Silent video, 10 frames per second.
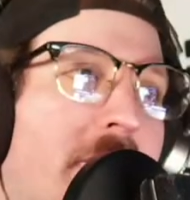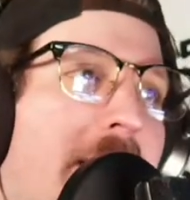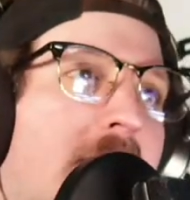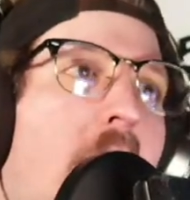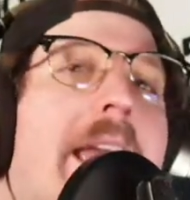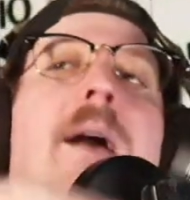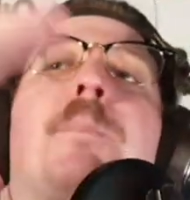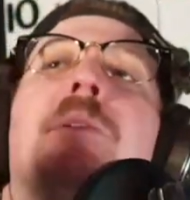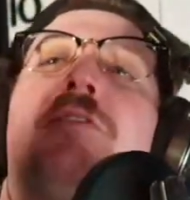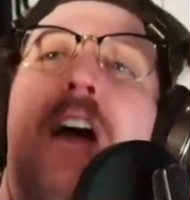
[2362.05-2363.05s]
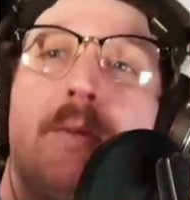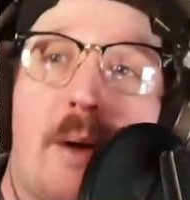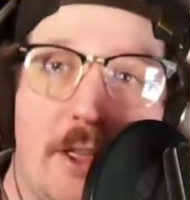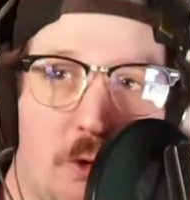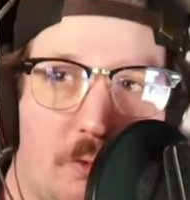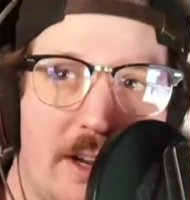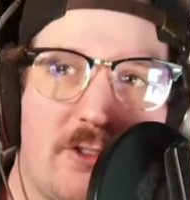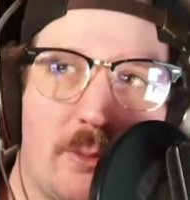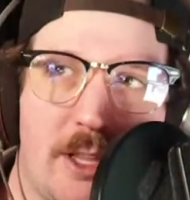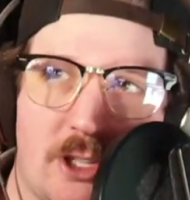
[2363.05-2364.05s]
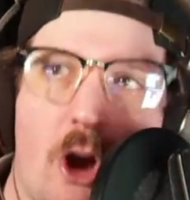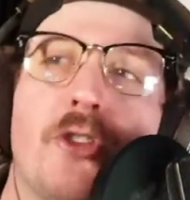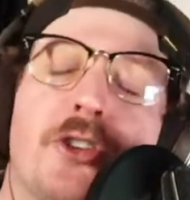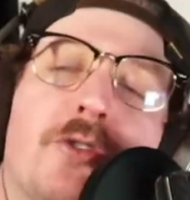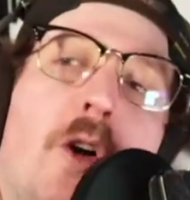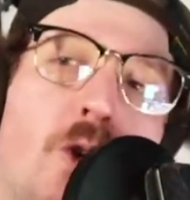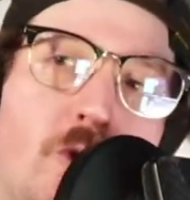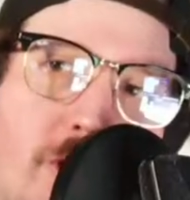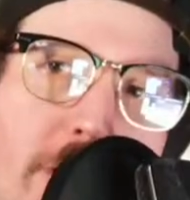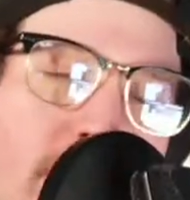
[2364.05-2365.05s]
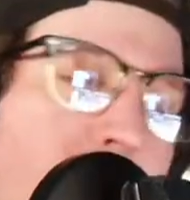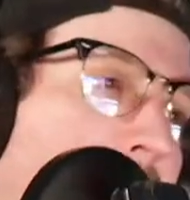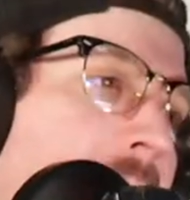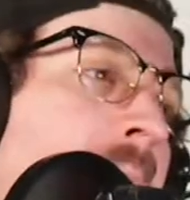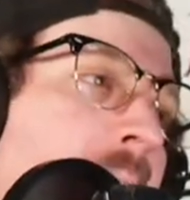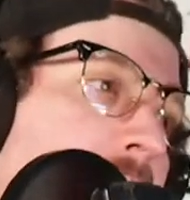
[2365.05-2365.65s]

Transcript: and that's amplified by the reverb that's on your vocal channel, right?